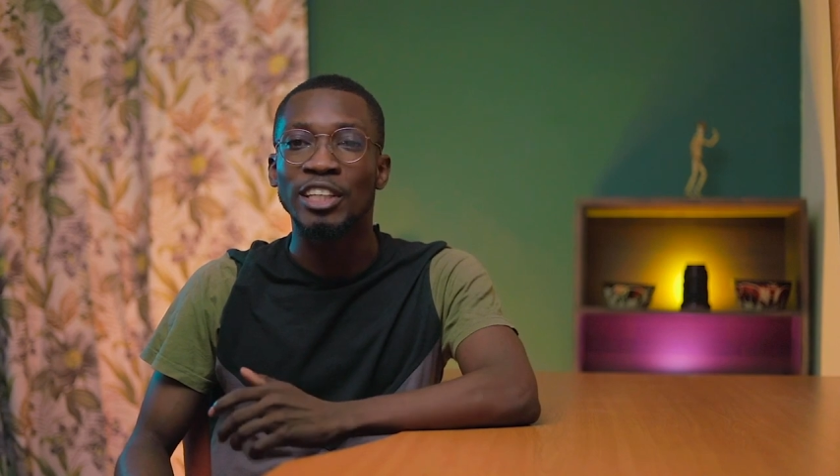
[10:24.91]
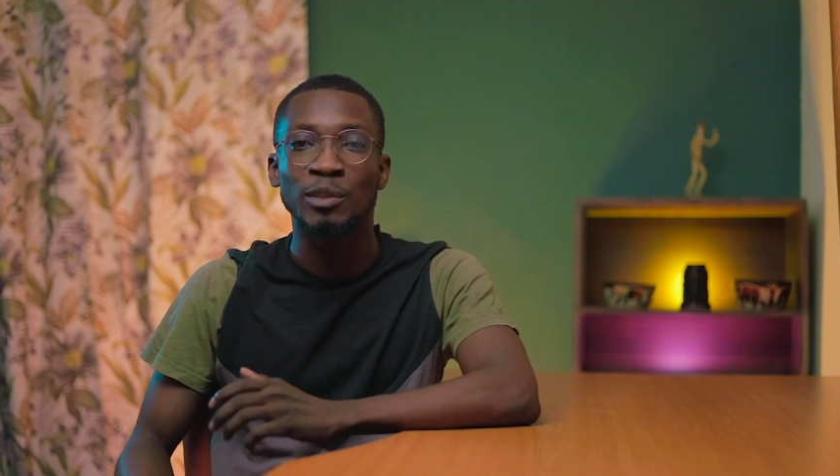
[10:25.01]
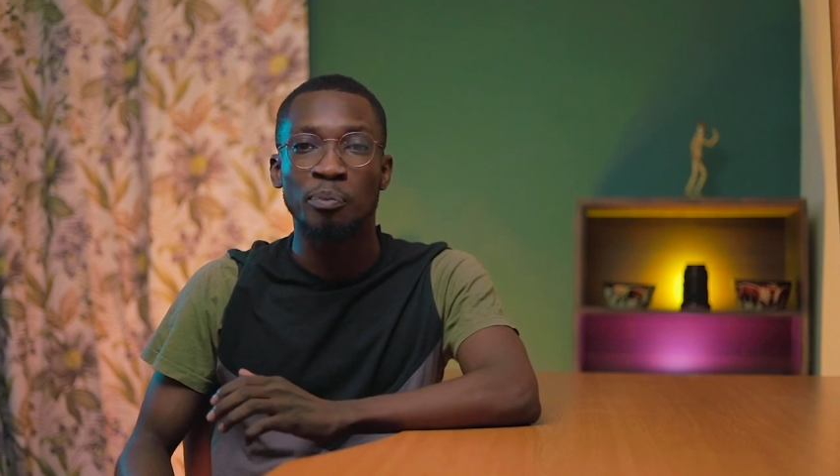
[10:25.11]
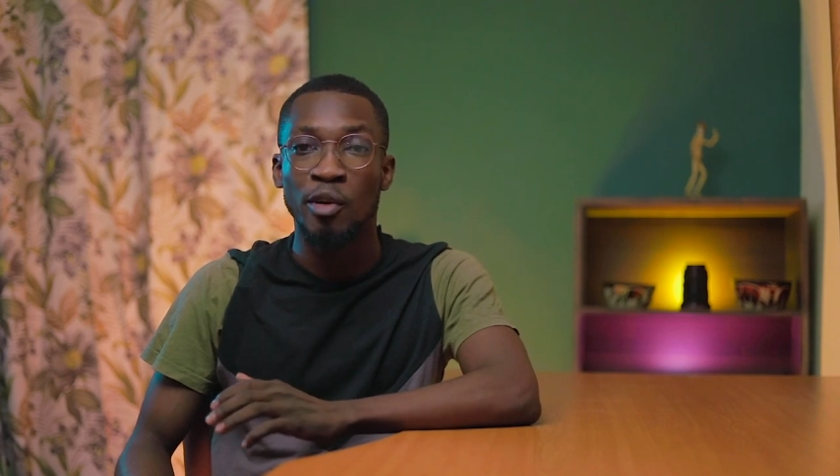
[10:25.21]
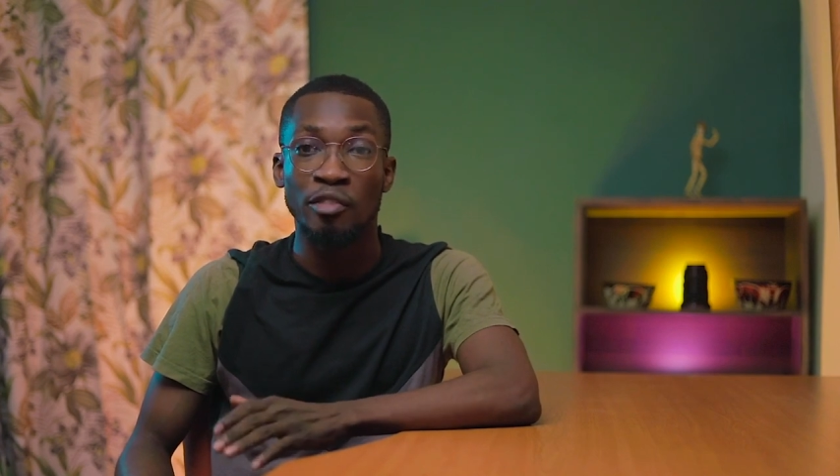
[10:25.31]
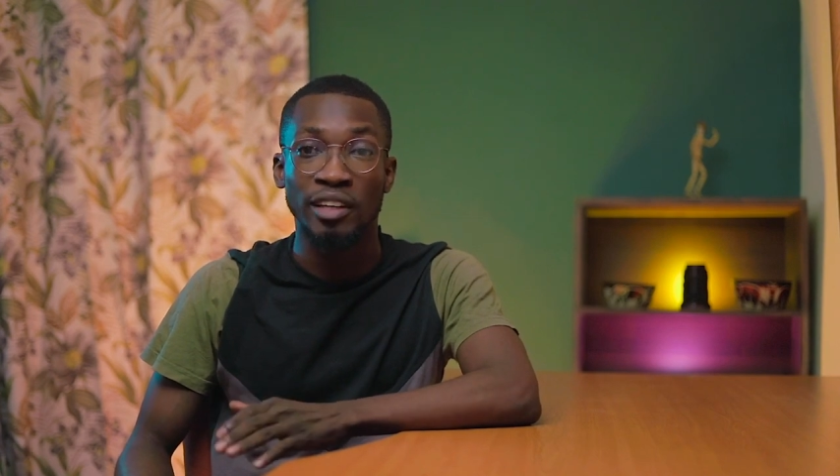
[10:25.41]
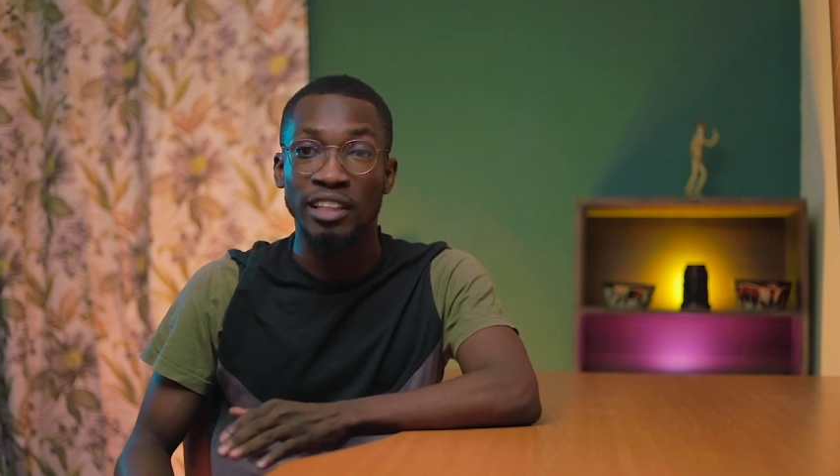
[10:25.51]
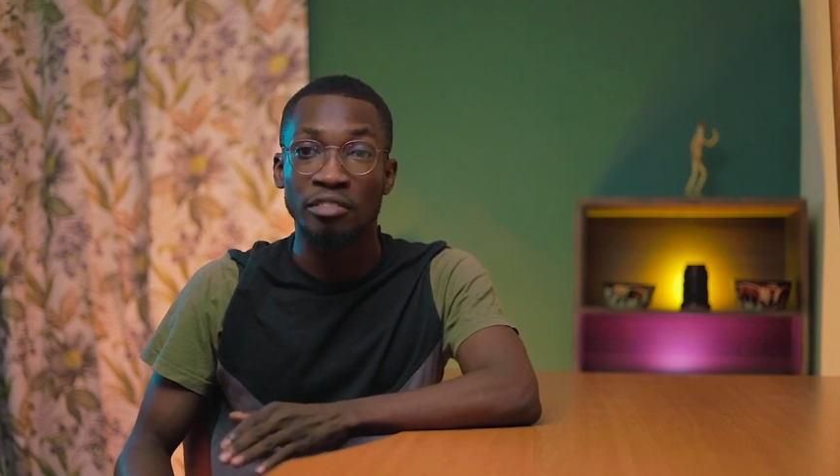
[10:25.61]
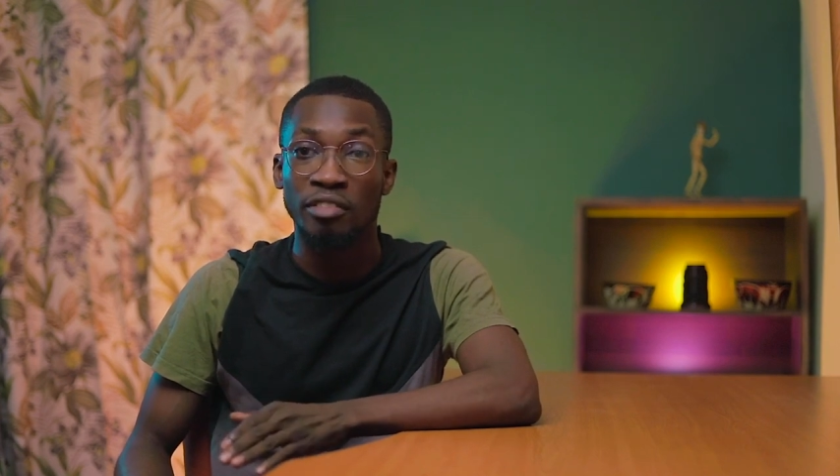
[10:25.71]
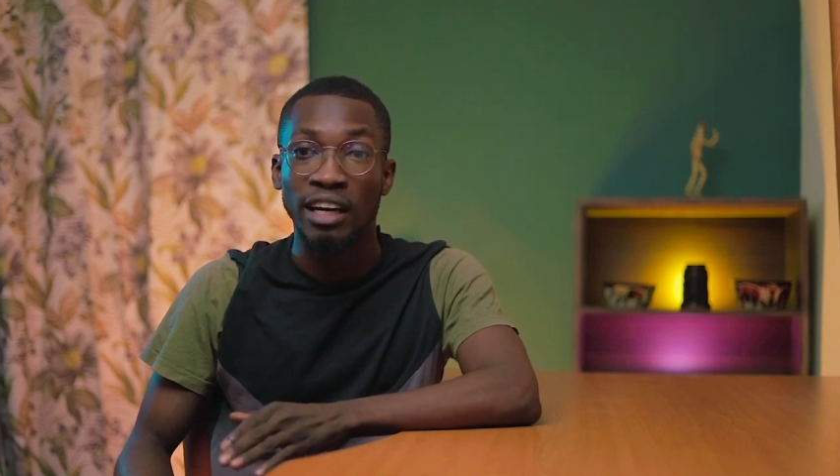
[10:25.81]
is
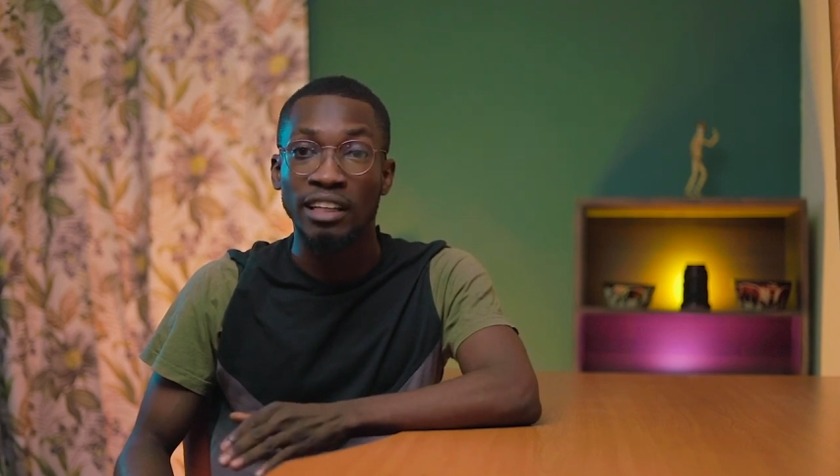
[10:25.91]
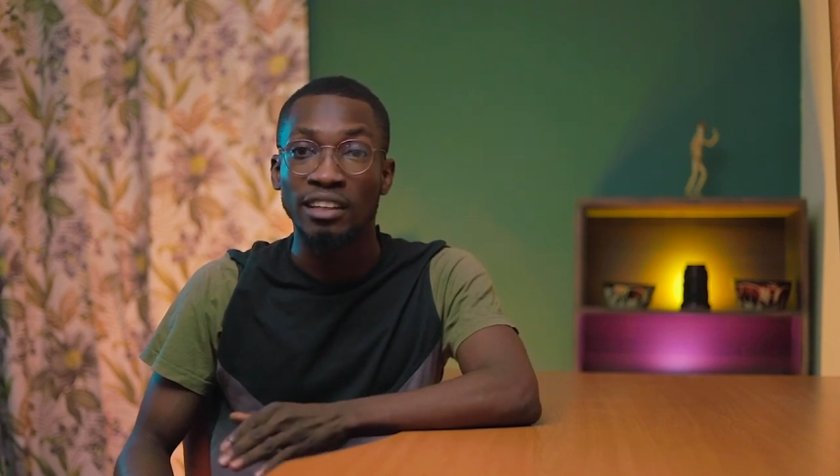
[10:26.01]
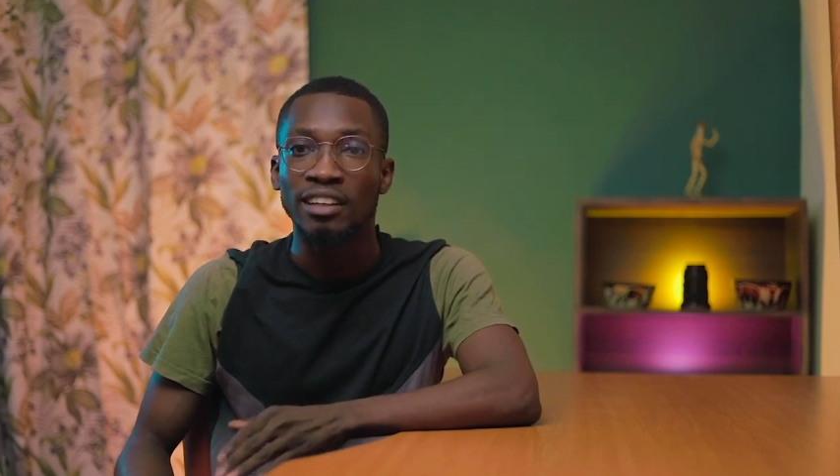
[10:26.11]
perfectly fine.